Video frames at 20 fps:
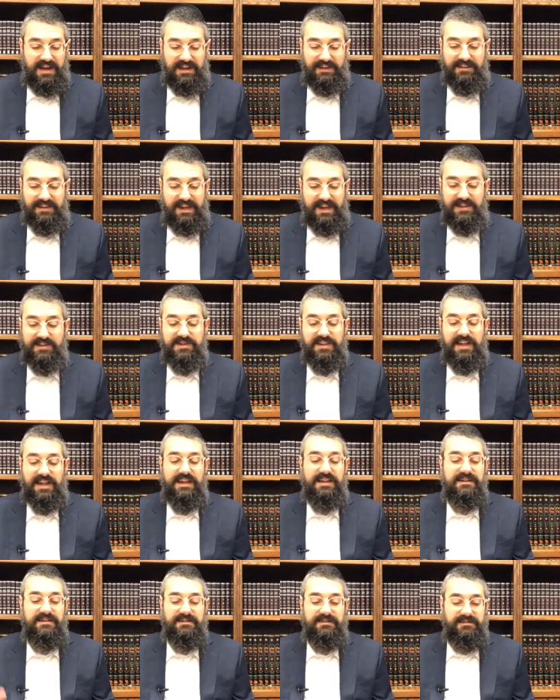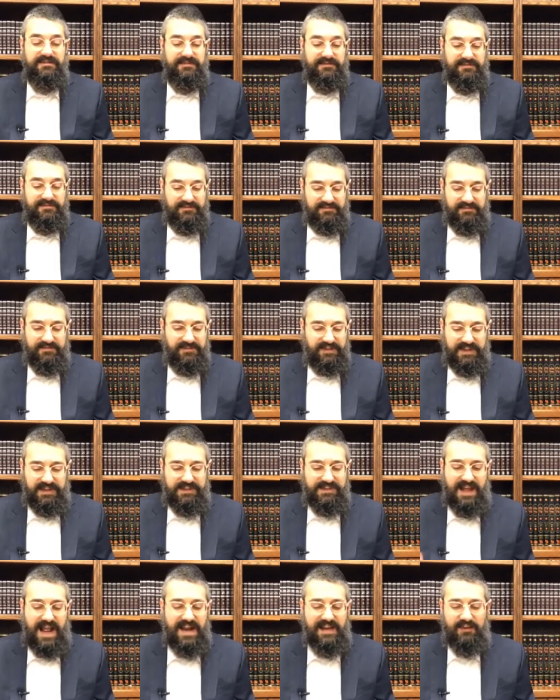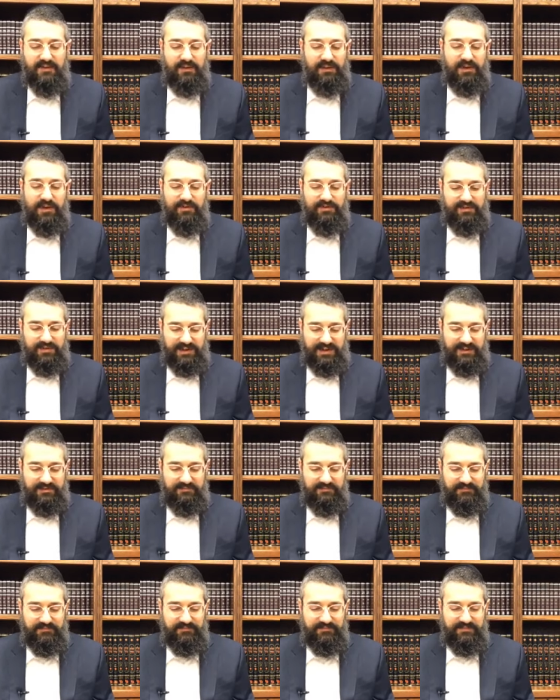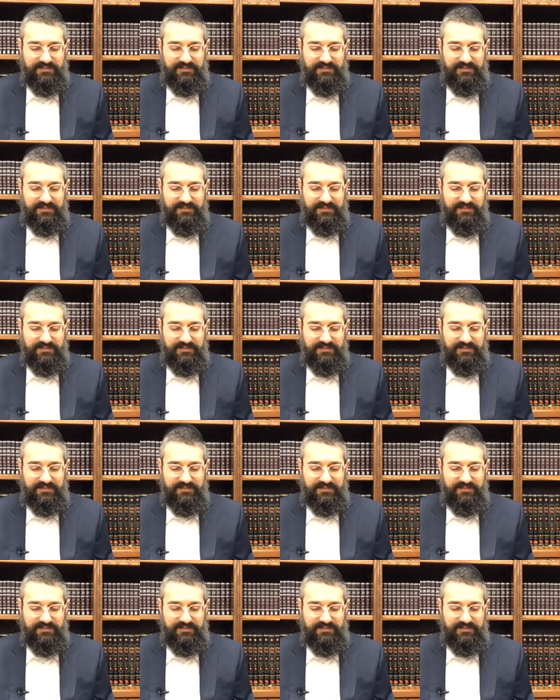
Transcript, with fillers: And the next day, he's at it all over again.